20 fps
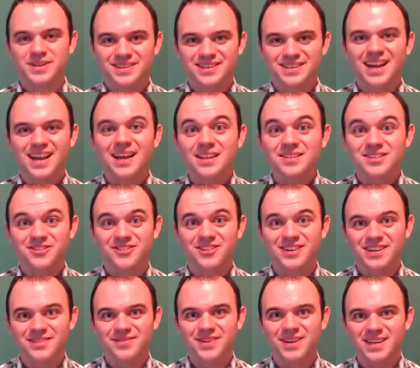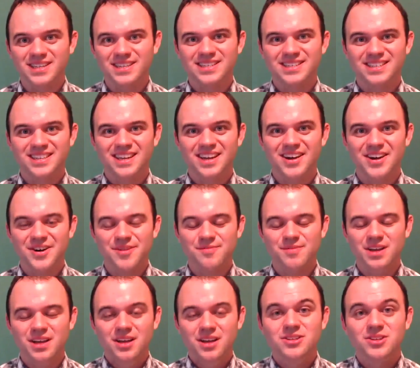Yeah, that's great advice.
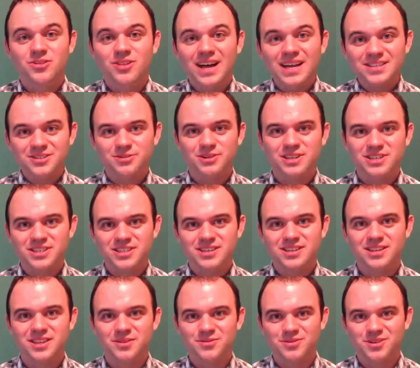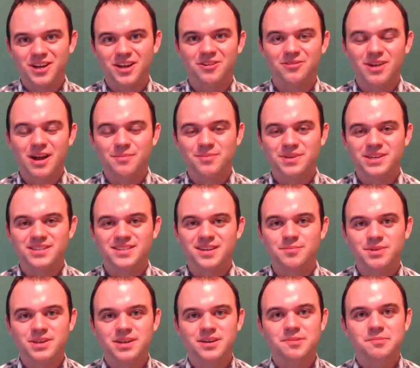So last question, and then we'll kind of wrap things
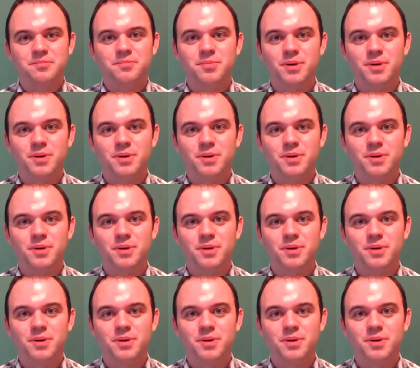up here.